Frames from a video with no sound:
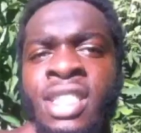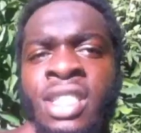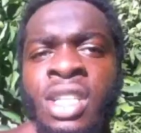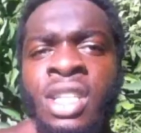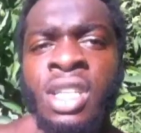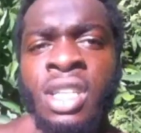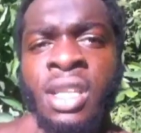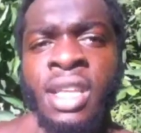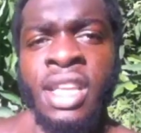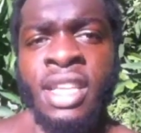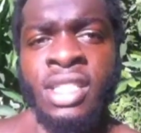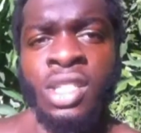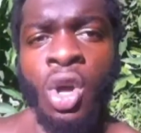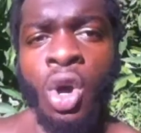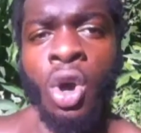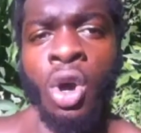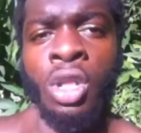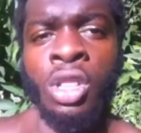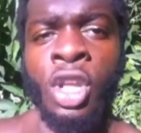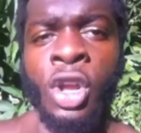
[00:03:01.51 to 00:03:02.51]
this is
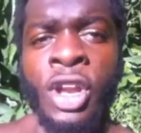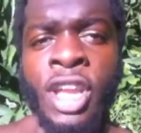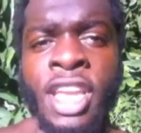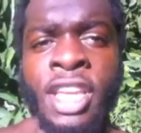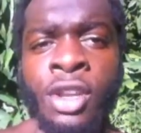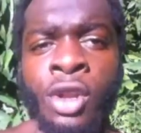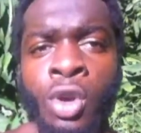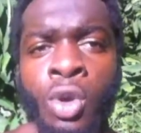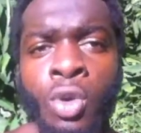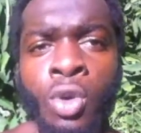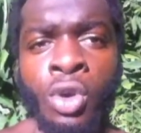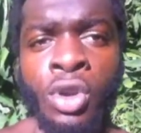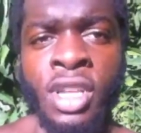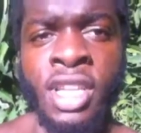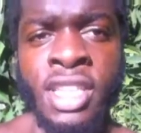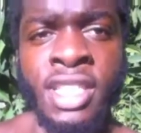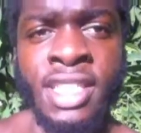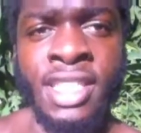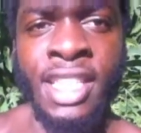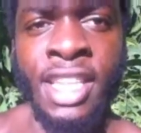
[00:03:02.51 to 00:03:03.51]
all our inner
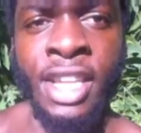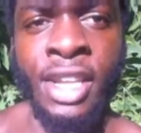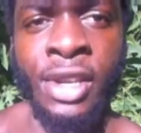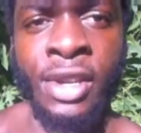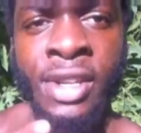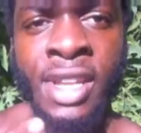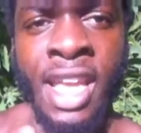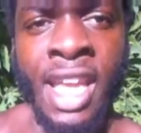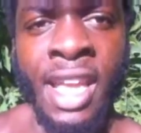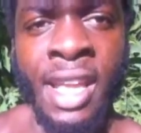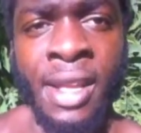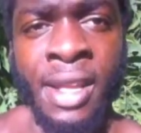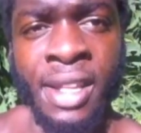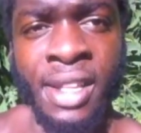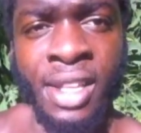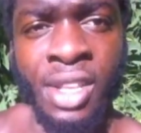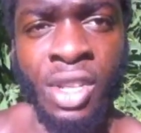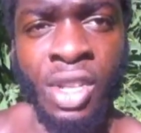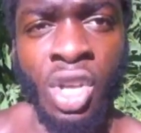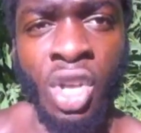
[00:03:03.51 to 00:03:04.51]
organs here that,
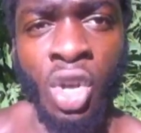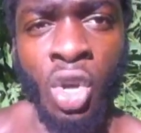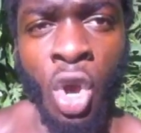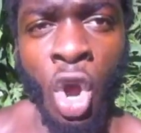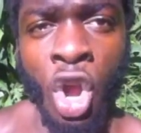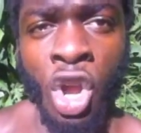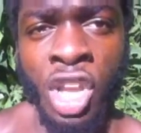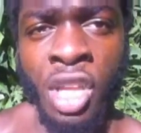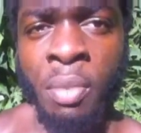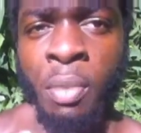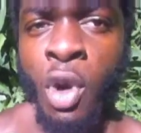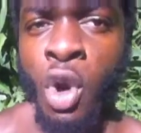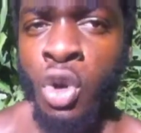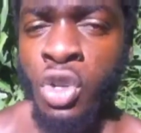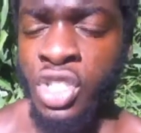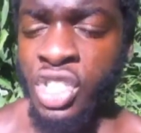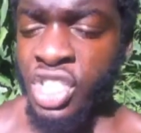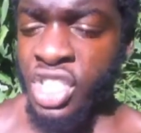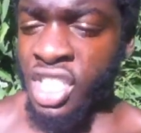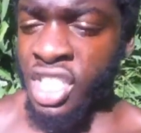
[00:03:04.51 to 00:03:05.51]
you know, our
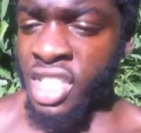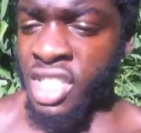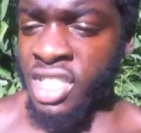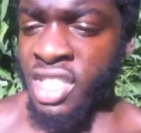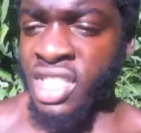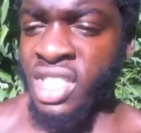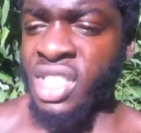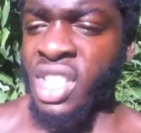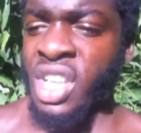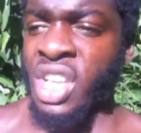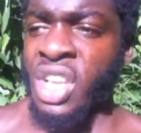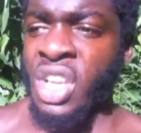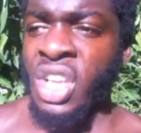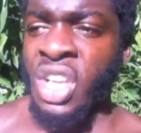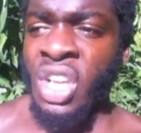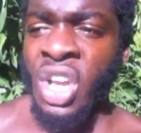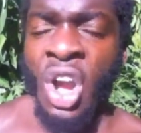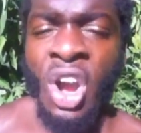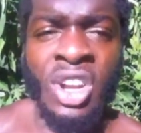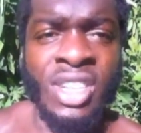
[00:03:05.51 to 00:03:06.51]
emotions,
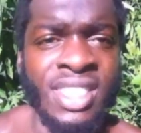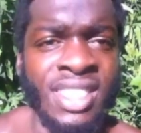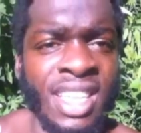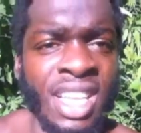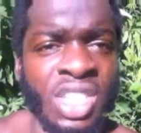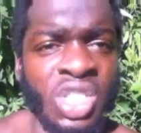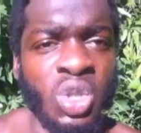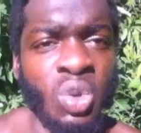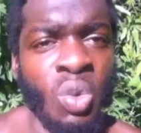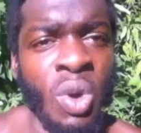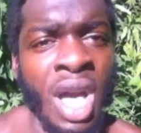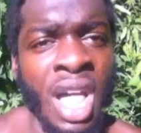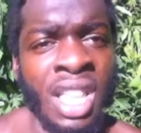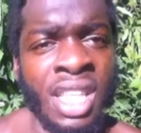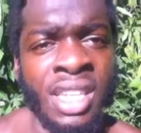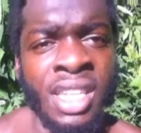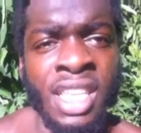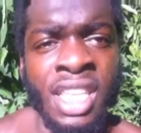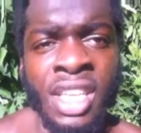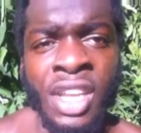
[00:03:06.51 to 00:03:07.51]
our
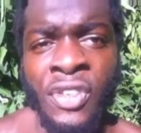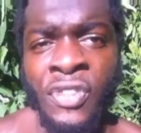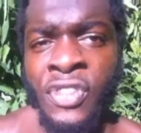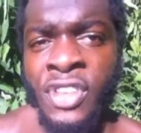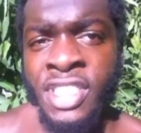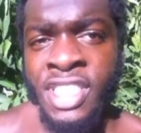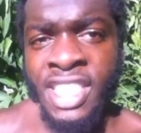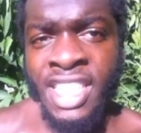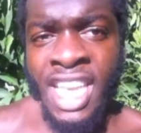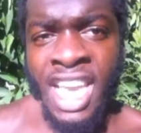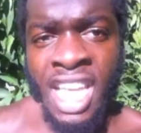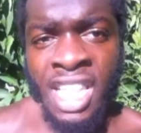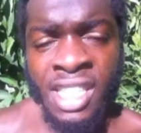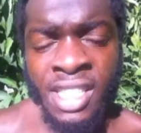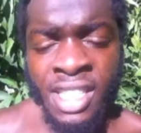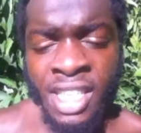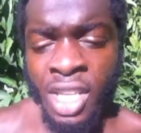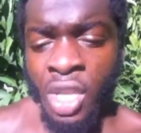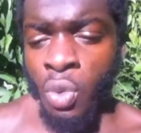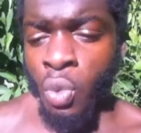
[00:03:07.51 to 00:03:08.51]
sexuality, our
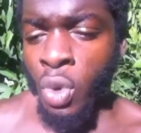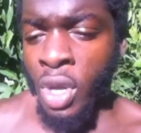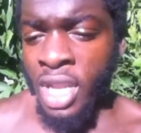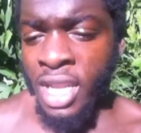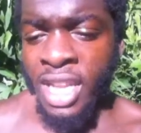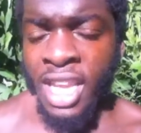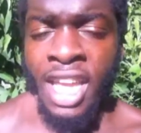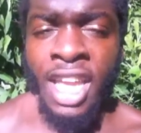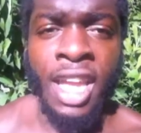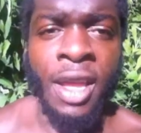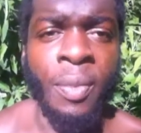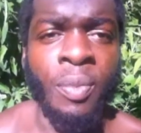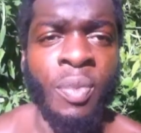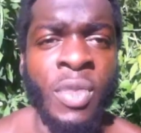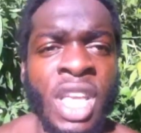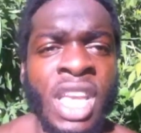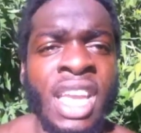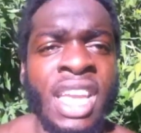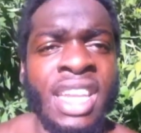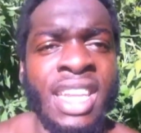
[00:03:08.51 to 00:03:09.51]
physicality, and whatnot.
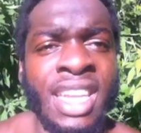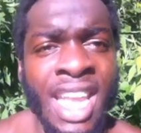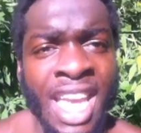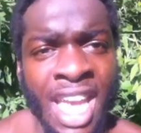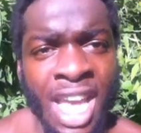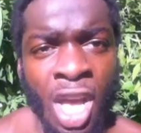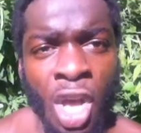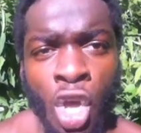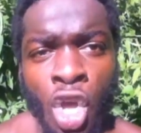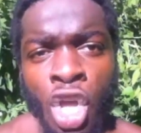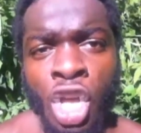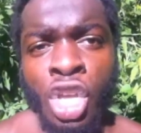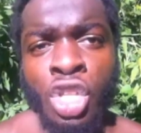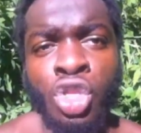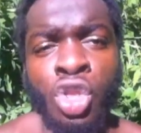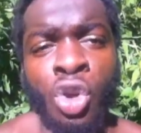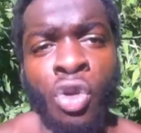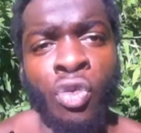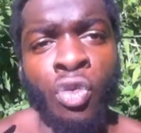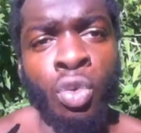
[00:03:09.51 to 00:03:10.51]
Now,
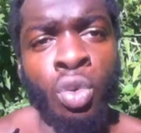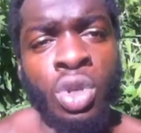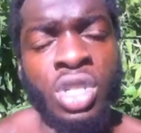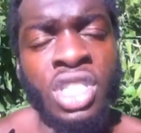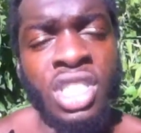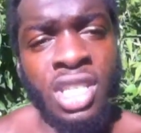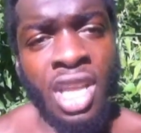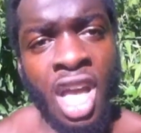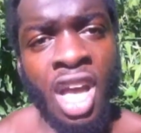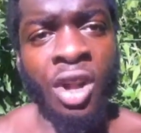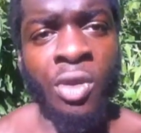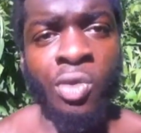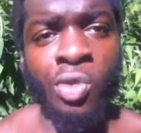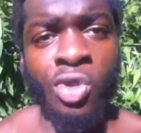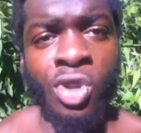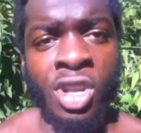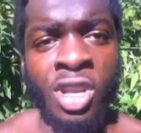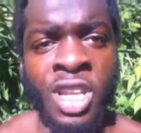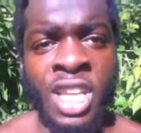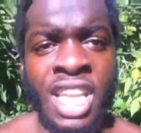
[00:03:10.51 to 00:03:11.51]
the root
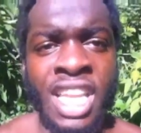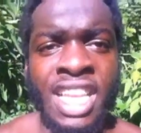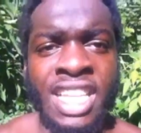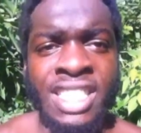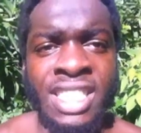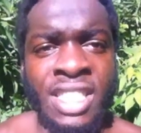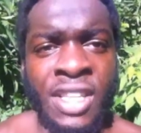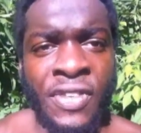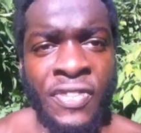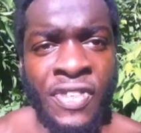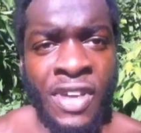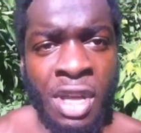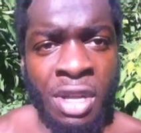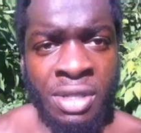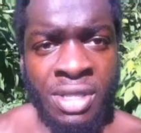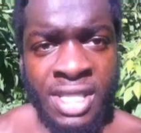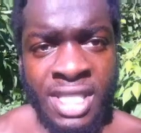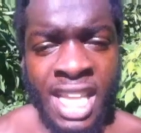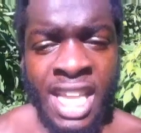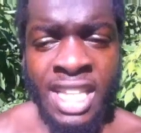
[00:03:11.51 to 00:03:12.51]
chakra is the
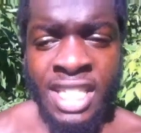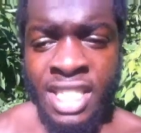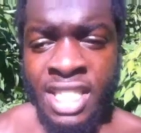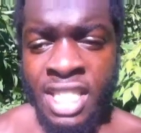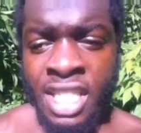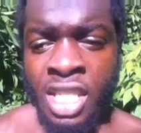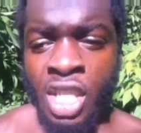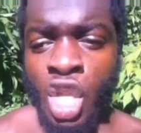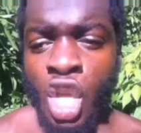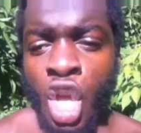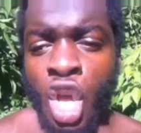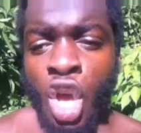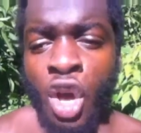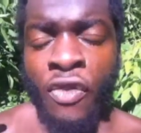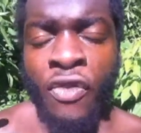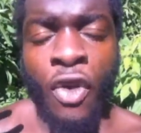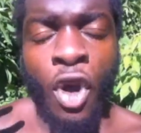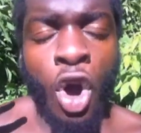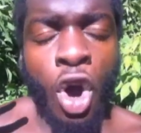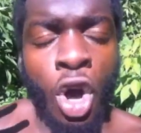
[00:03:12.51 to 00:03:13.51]
foundation
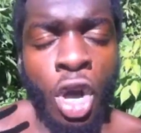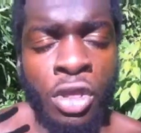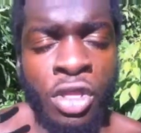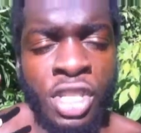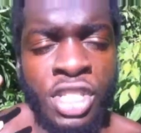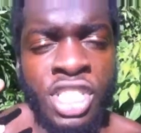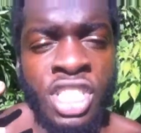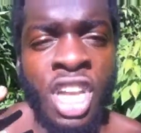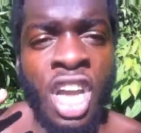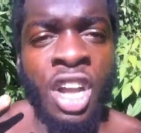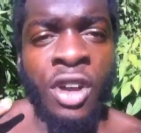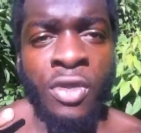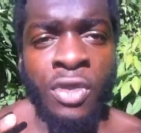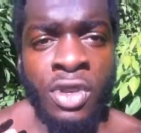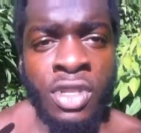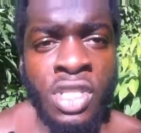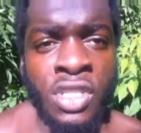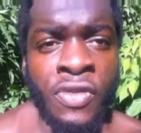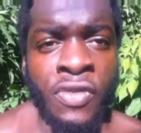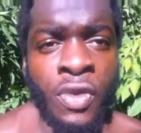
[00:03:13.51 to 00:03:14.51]
of all the
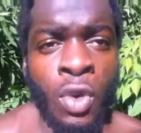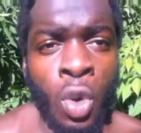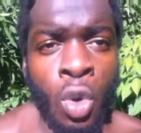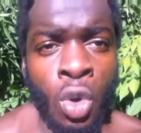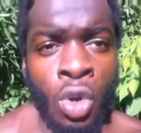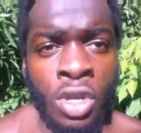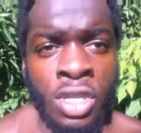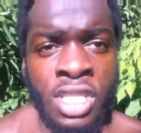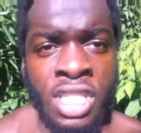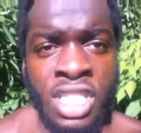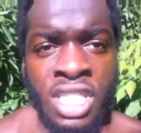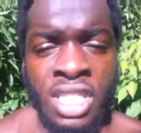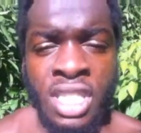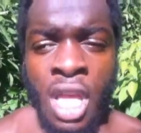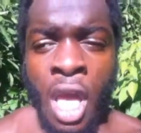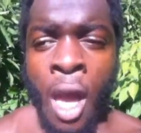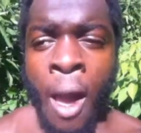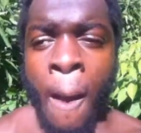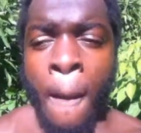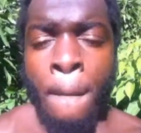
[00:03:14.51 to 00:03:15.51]
chakras, of
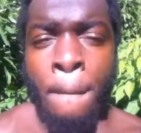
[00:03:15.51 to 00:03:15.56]
course,